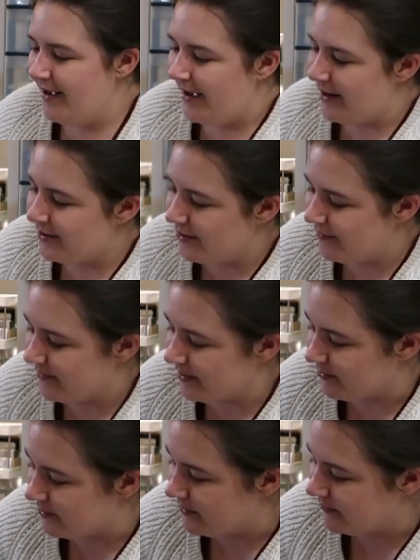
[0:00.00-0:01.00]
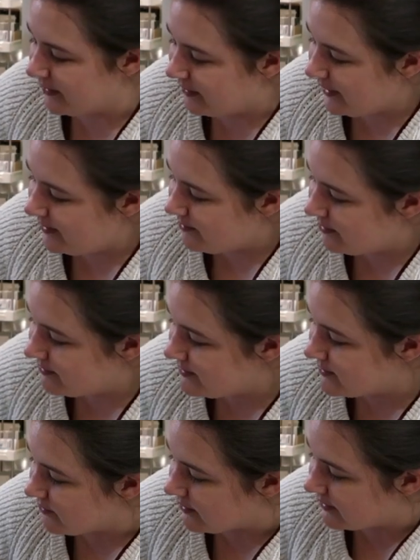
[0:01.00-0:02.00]
I don't know if I'm going to remove the
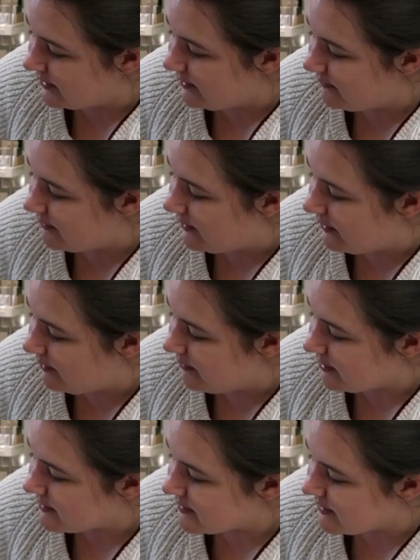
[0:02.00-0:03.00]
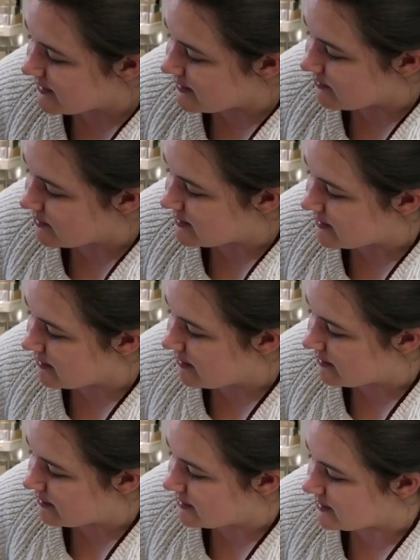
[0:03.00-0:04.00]
labels or leave them. It looks like some are stuck
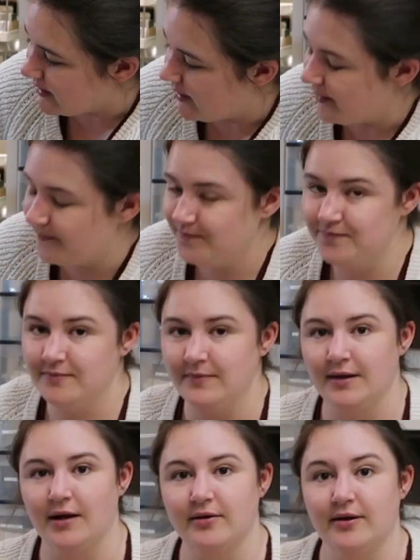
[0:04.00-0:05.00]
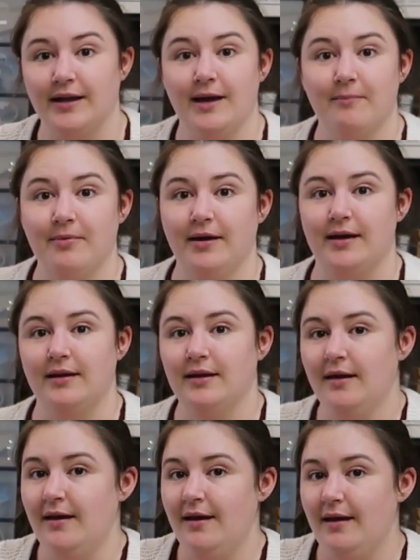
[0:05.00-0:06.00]
on top. I don't know yet, but
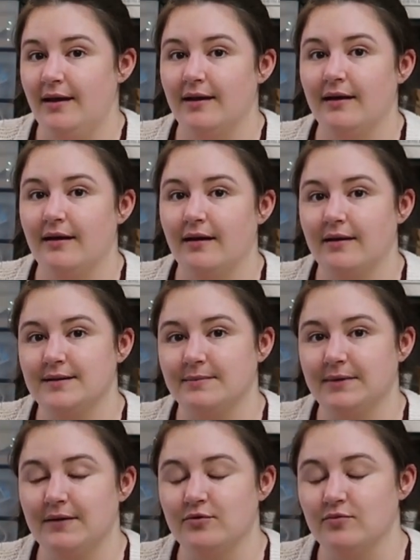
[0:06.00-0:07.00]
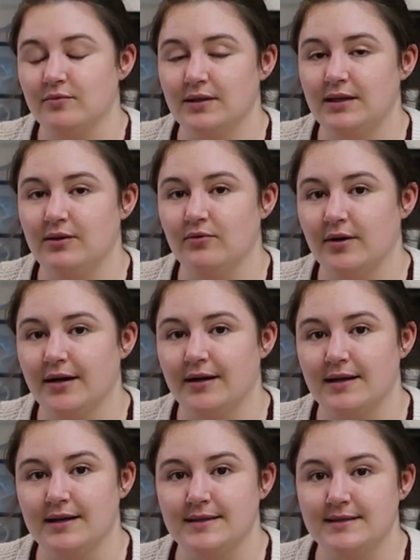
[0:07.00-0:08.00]
I'm going to have to
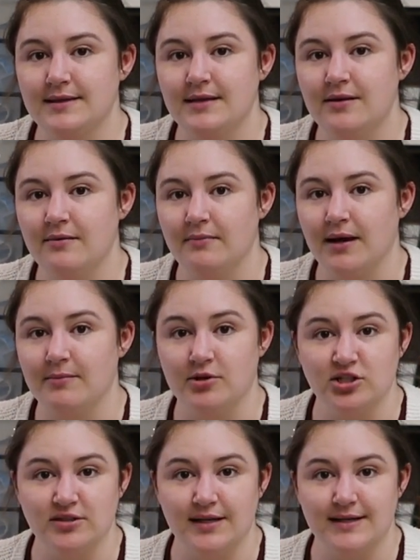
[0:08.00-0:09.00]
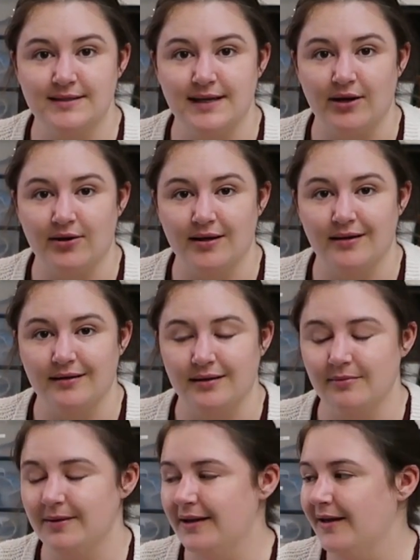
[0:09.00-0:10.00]
reorganize my merchandise area a
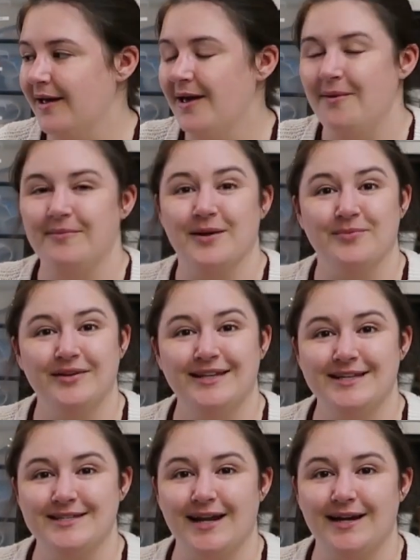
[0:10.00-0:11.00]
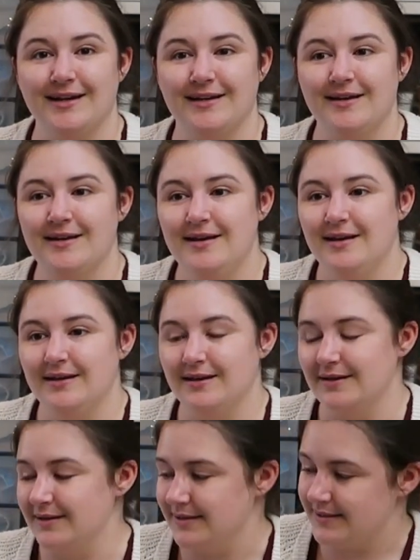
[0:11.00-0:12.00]
little bit, but I'm really excited
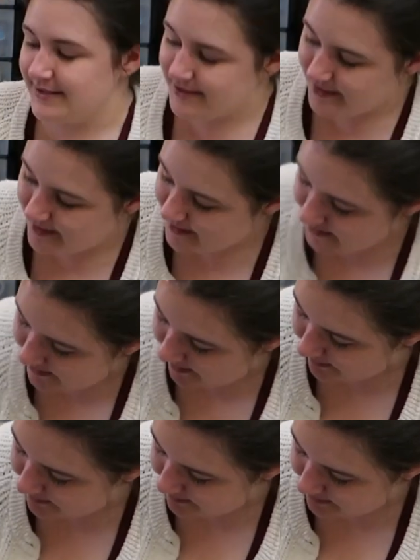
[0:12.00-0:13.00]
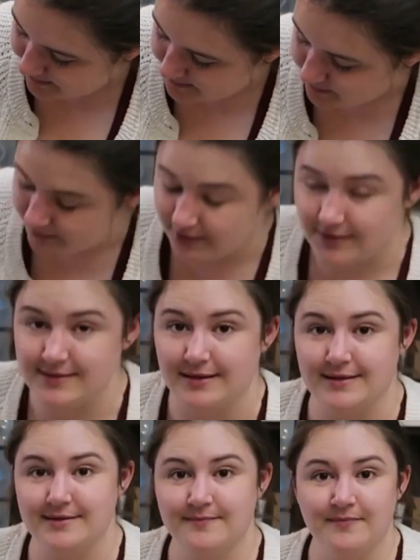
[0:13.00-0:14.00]
because I think it's a really good
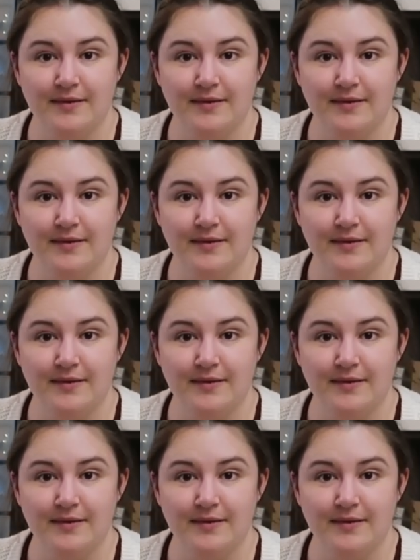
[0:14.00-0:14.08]
size.